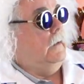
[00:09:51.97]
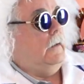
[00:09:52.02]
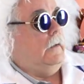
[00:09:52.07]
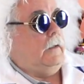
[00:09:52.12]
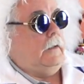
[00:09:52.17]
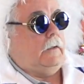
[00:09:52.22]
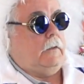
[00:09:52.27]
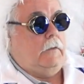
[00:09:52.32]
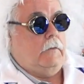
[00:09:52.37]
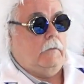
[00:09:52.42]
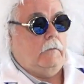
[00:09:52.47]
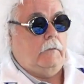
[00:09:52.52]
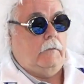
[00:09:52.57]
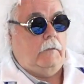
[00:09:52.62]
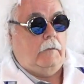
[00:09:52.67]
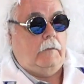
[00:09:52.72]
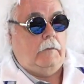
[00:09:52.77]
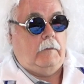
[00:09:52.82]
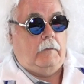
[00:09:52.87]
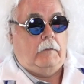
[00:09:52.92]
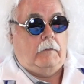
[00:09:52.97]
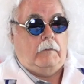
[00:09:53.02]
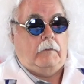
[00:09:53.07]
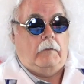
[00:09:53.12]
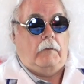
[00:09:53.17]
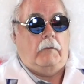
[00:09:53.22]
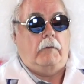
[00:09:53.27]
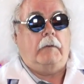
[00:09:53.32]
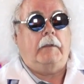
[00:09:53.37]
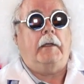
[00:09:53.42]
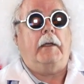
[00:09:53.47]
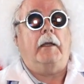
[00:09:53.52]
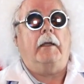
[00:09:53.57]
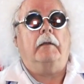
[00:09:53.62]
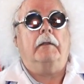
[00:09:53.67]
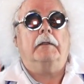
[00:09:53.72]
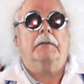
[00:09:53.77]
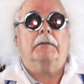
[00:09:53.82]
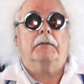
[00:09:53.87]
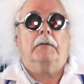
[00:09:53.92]
Thank you. Oh, okay,
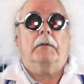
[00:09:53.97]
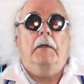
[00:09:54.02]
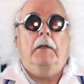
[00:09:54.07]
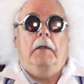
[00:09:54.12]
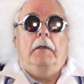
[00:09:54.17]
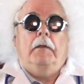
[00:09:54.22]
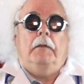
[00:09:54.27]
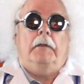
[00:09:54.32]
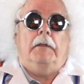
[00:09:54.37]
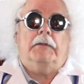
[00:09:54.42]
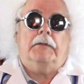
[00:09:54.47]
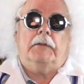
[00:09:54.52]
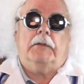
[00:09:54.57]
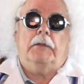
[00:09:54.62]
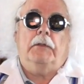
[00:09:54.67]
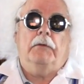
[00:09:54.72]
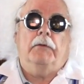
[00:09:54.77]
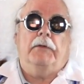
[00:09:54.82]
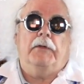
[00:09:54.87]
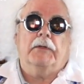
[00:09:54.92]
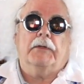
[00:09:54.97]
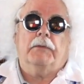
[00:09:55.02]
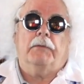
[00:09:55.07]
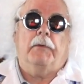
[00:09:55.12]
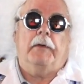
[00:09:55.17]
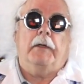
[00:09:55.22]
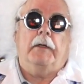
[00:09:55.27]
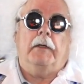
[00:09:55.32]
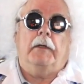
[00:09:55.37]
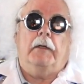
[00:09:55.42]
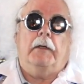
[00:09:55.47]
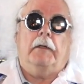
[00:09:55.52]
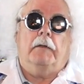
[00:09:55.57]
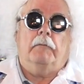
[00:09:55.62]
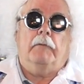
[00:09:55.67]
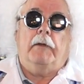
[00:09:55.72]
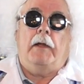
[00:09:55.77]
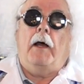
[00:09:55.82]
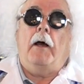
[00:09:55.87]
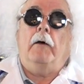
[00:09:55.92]
let's do it this way again.
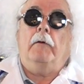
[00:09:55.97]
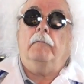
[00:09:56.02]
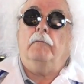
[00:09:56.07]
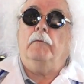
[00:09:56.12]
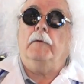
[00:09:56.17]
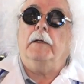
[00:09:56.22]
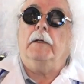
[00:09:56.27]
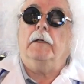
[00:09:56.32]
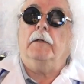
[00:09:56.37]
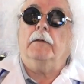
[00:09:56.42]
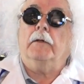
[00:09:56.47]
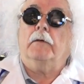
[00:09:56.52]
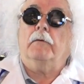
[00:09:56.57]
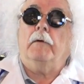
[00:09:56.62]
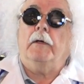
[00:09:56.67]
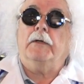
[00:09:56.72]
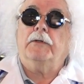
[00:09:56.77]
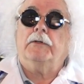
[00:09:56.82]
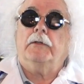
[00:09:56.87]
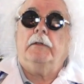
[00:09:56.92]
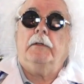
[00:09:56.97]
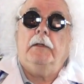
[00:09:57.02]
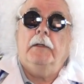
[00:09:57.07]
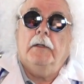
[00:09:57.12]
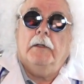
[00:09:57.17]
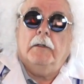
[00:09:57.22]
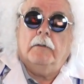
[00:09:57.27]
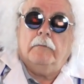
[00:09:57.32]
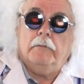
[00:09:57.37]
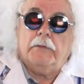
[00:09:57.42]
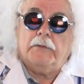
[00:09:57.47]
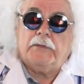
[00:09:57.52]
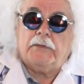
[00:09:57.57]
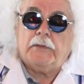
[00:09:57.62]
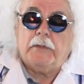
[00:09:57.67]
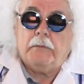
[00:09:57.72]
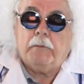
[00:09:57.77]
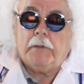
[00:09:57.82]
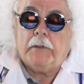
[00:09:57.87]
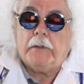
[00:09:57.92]
Without reading the question, we'll
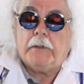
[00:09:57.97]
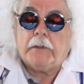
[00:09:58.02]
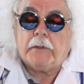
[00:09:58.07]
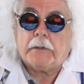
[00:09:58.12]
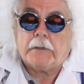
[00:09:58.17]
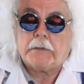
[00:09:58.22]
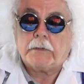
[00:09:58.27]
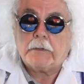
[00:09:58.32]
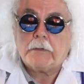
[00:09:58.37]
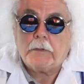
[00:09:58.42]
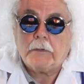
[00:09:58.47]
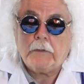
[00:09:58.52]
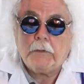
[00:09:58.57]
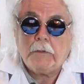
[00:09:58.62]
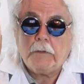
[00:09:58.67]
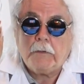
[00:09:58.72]
see what it is.